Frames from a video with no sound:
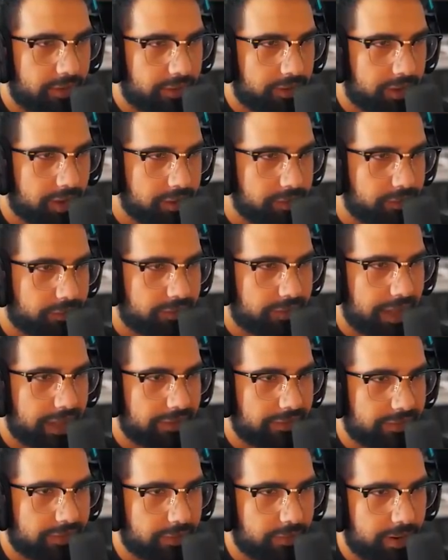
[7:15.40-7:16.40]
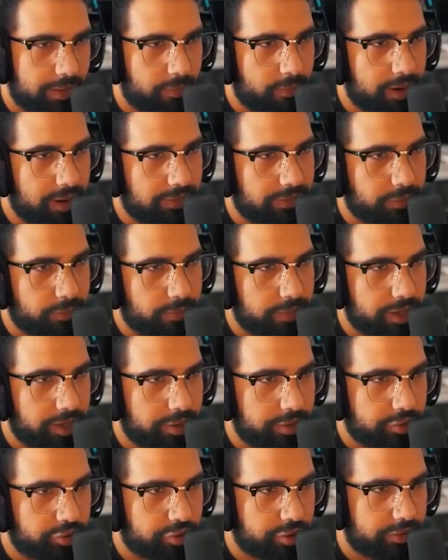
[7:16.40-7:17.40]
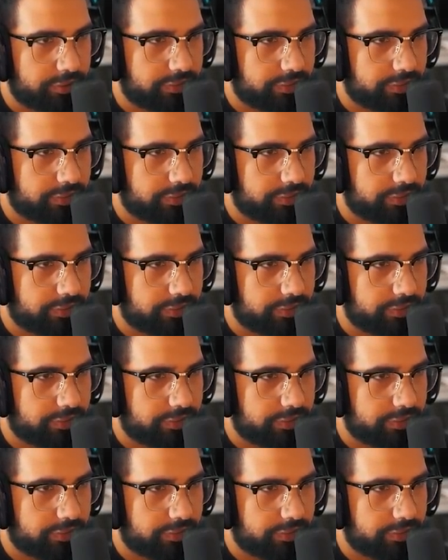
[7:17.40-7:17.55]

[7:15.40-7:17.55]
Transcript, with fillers: Can you stand still? I want to read your shirt,